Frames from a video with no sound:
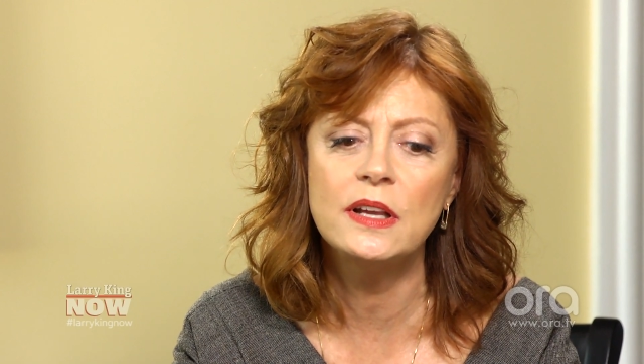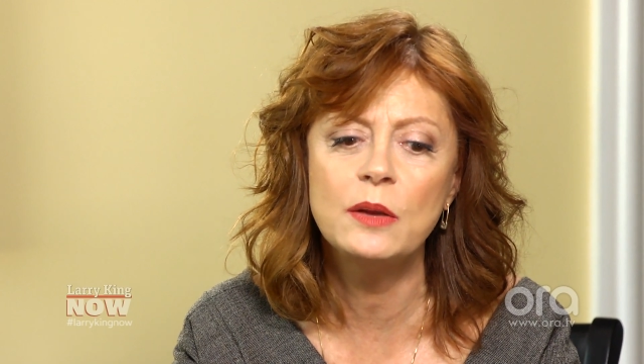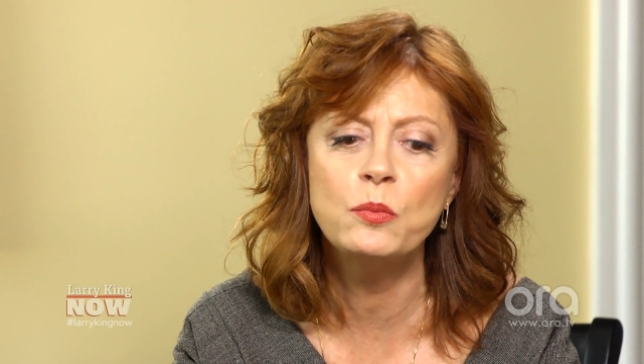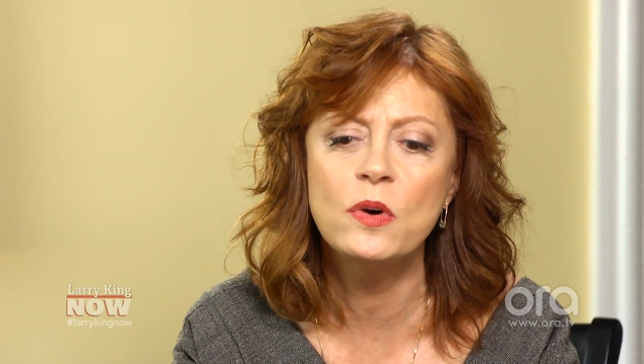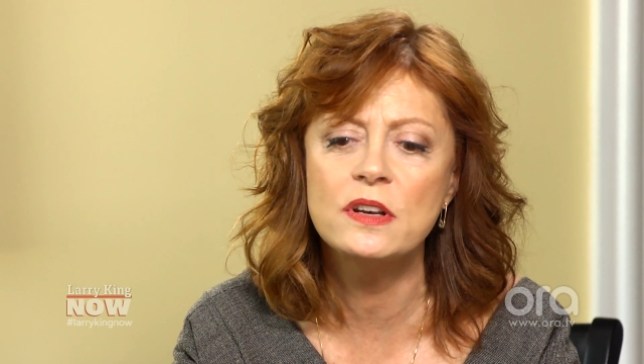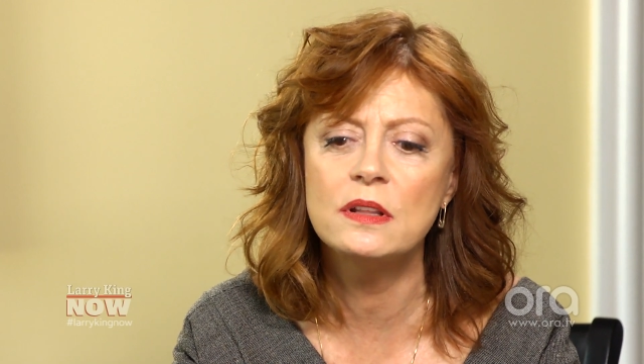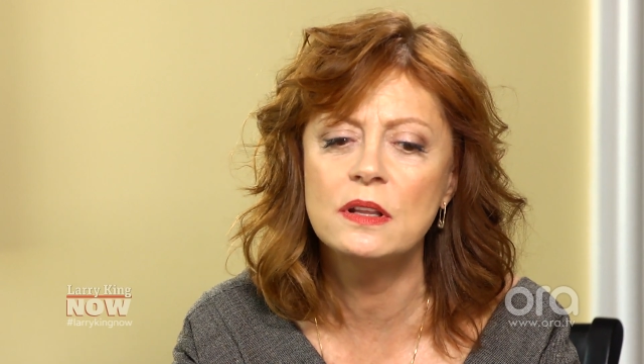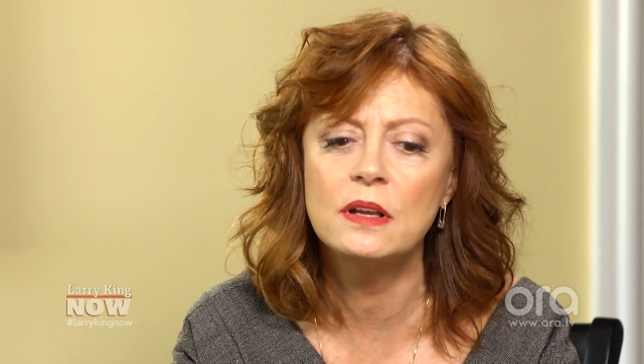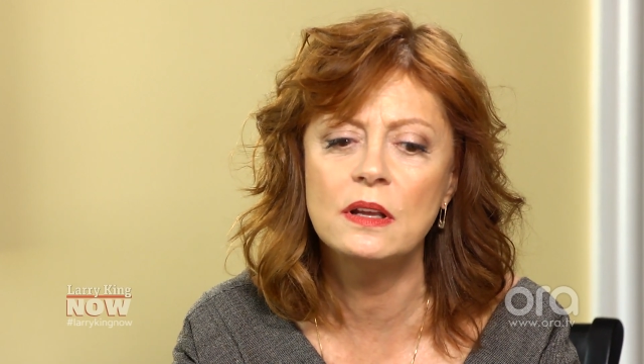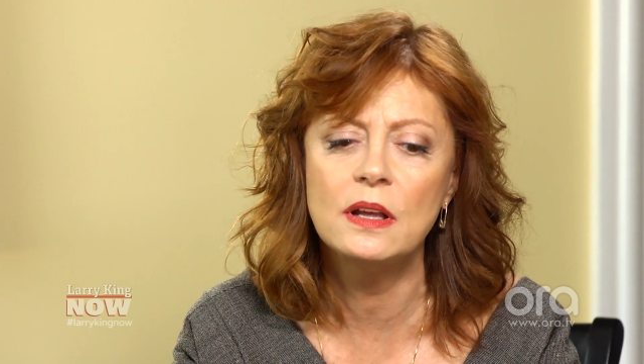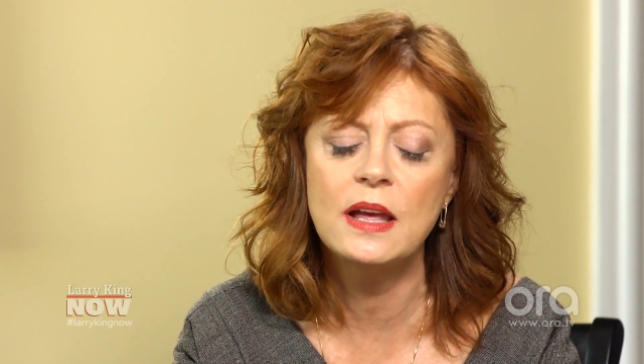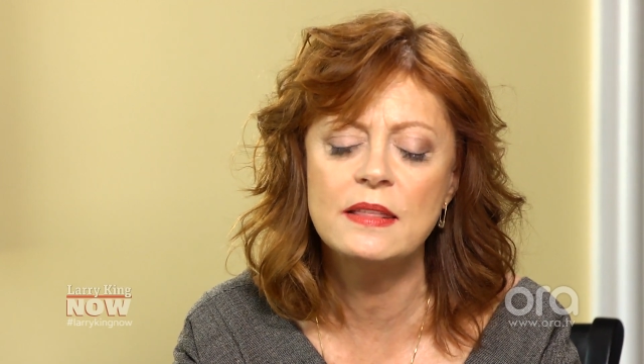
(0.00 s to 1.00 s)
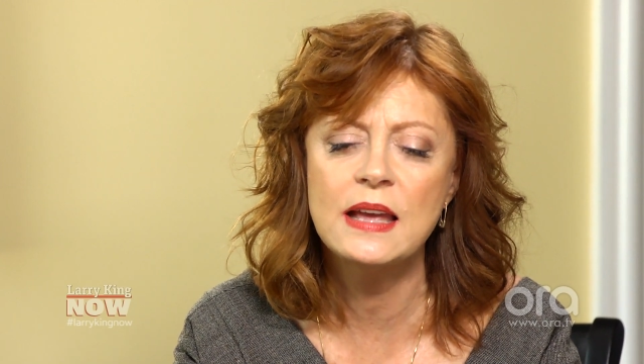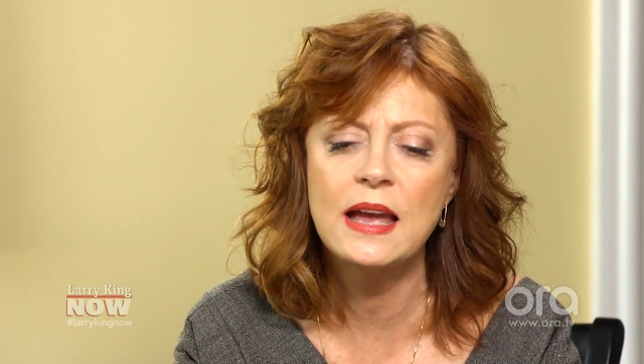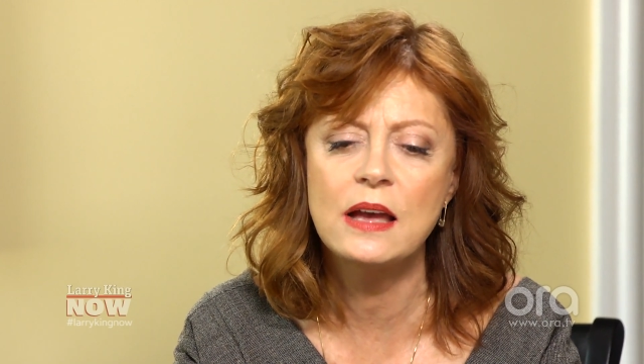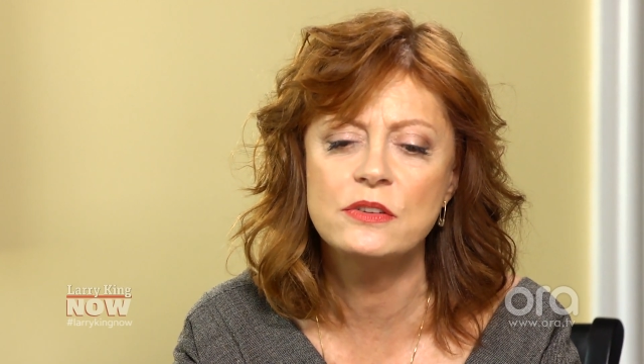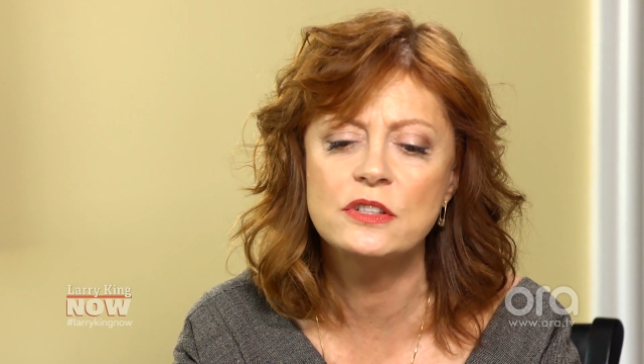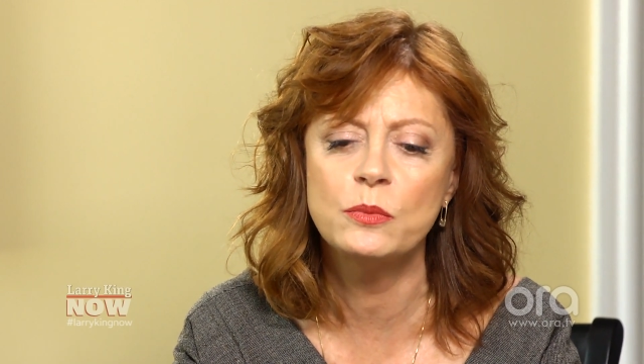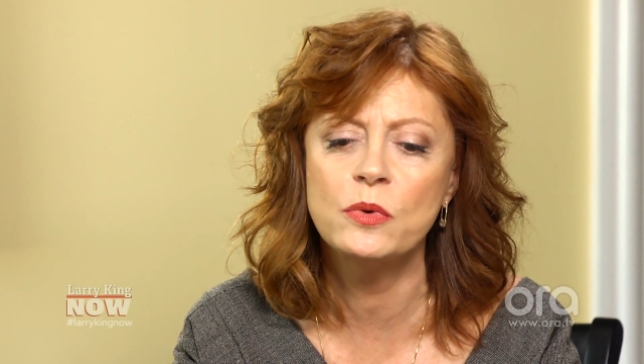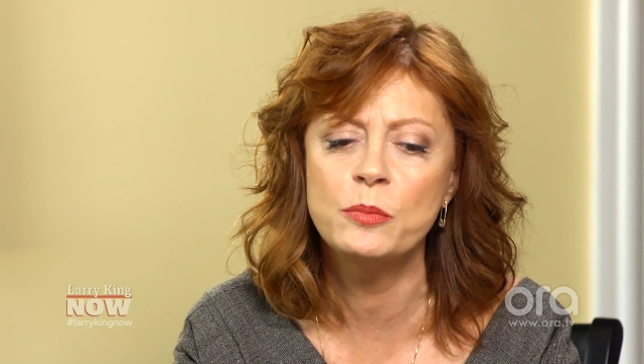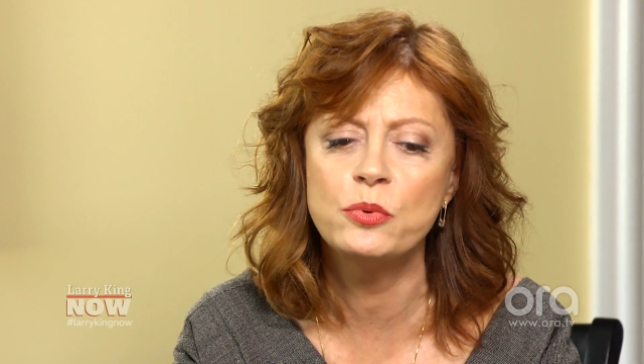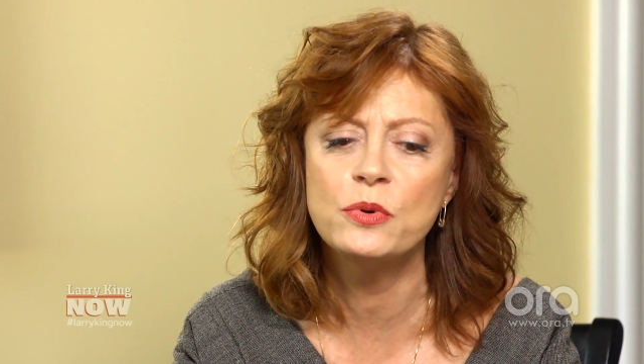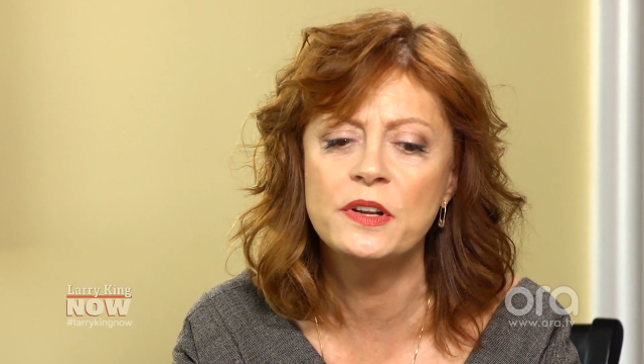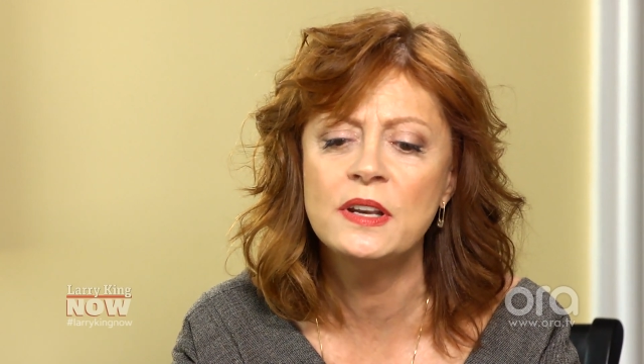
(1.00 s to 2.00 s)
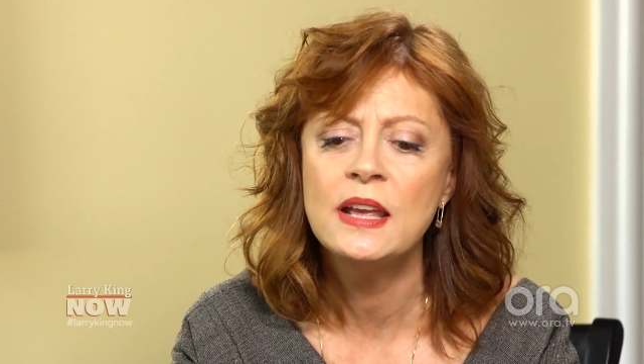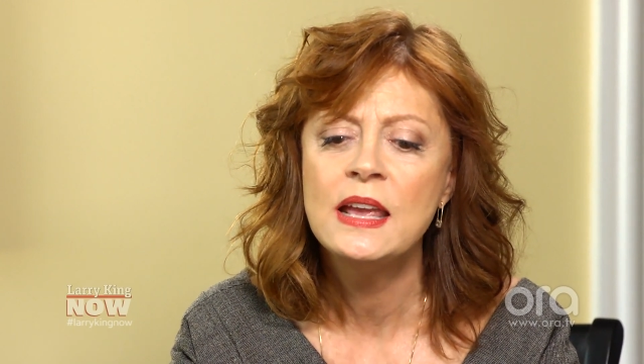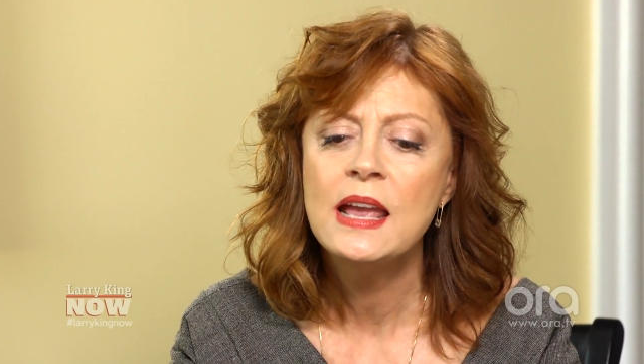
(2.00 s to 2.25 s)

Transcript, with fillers: He had one of the House at one point.